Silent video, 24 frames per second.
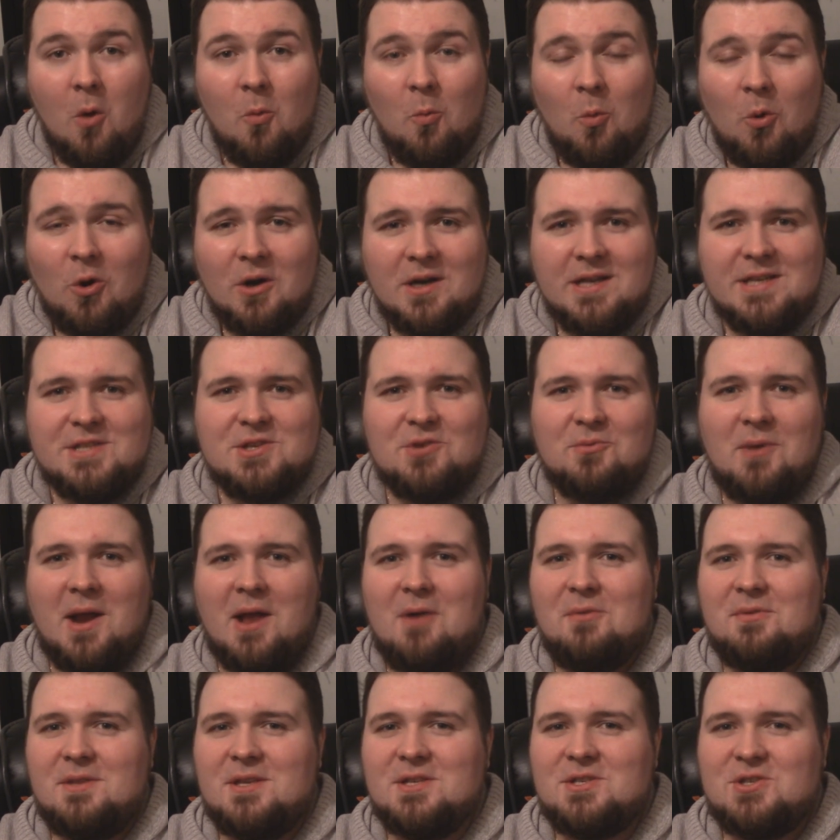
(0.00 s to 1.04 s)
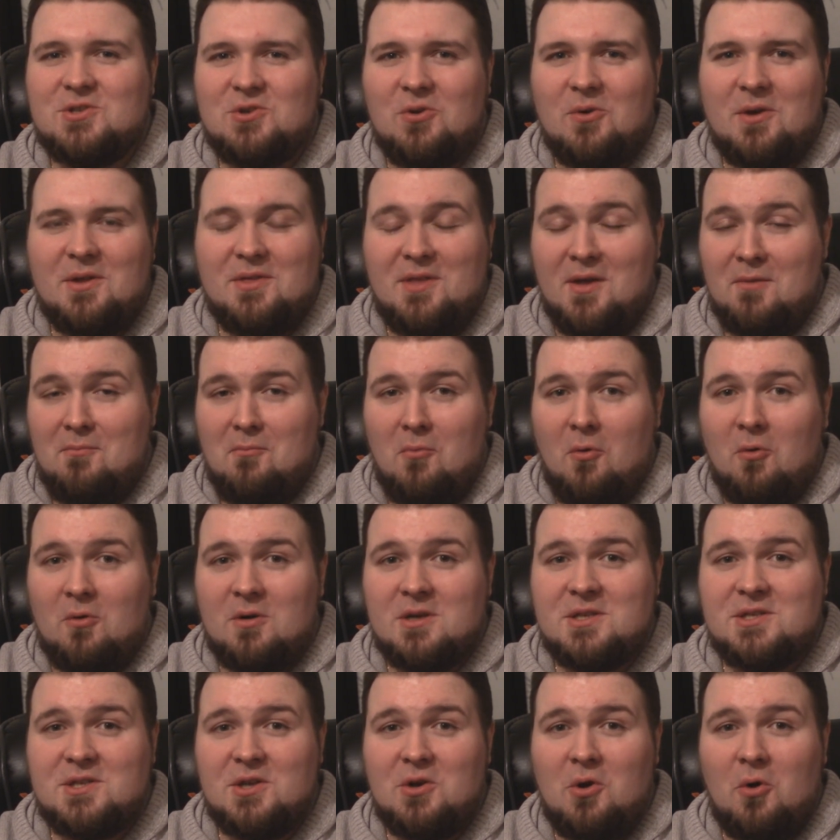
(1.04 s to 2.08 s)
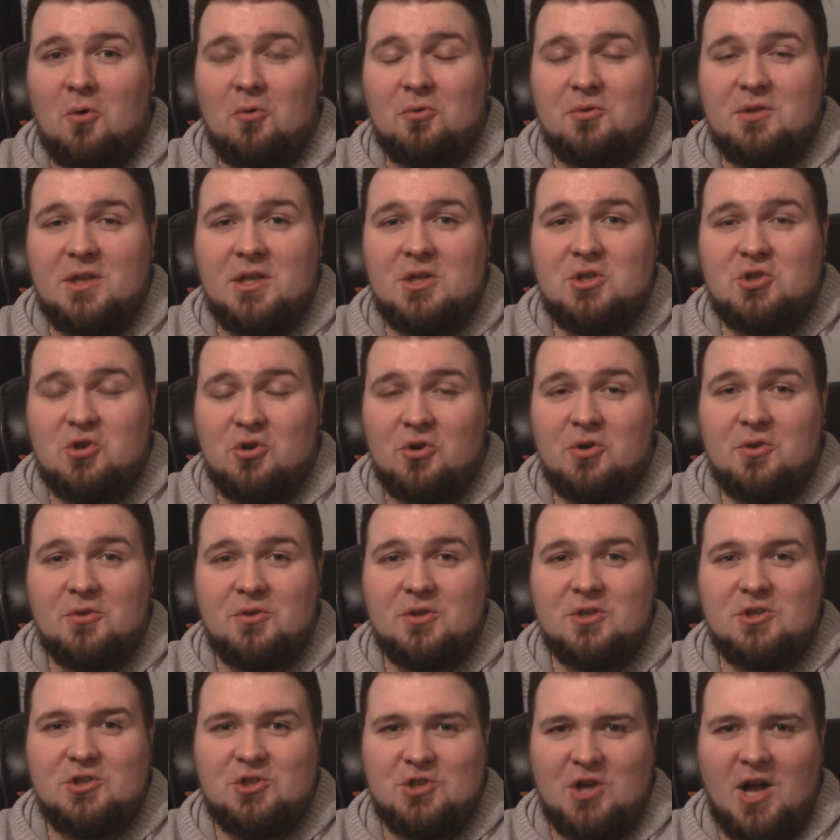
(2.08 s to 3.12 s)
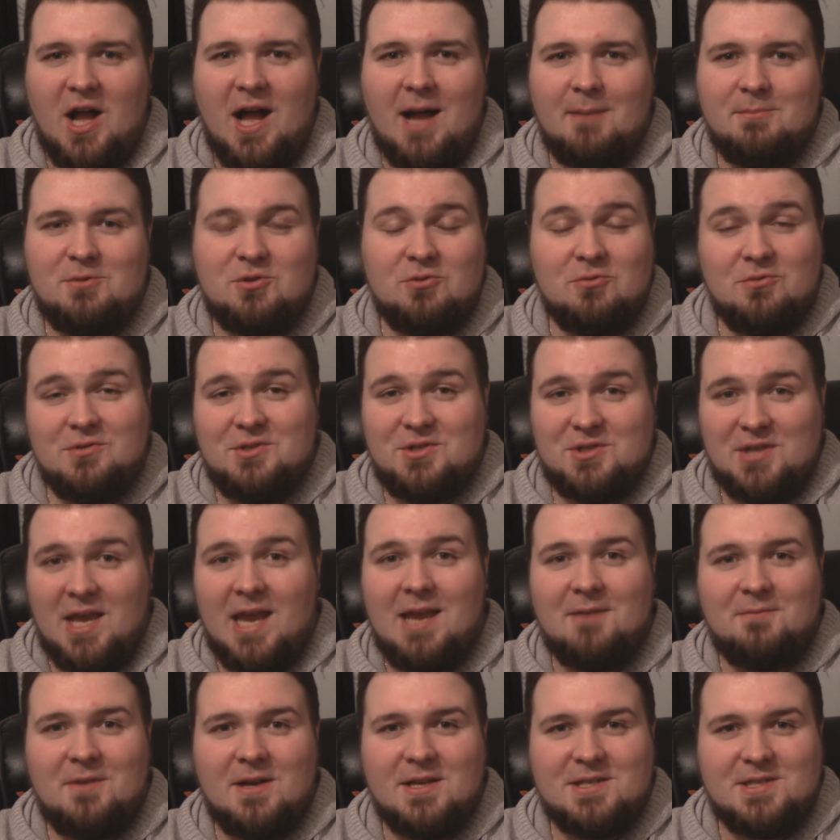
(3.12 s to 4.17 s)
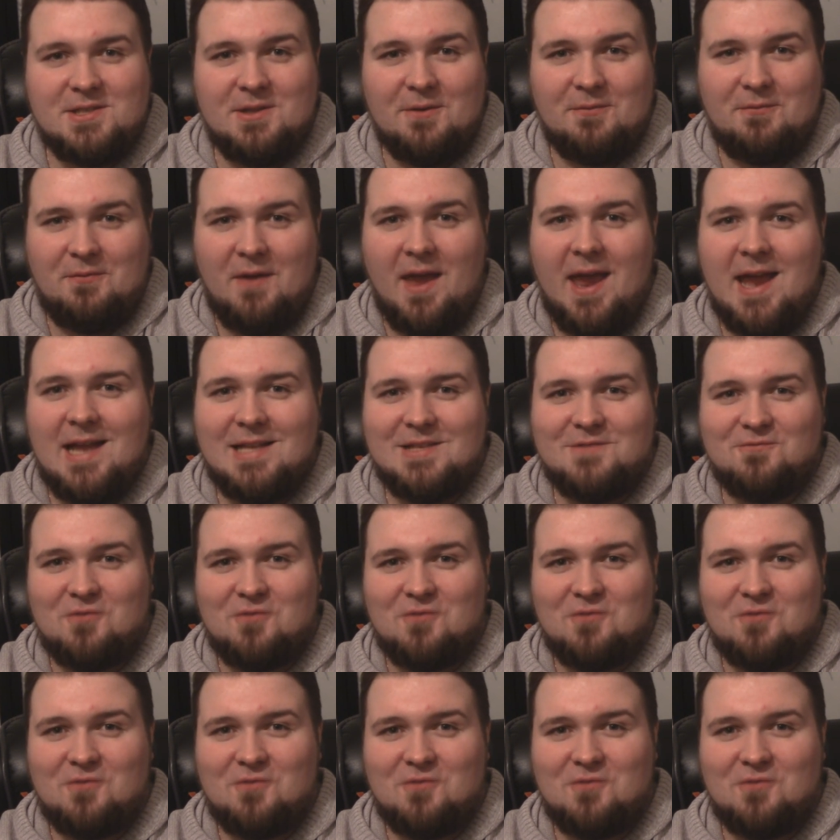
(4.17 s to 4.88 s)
Word is around this story that Morrison only took the job to save us, the fans,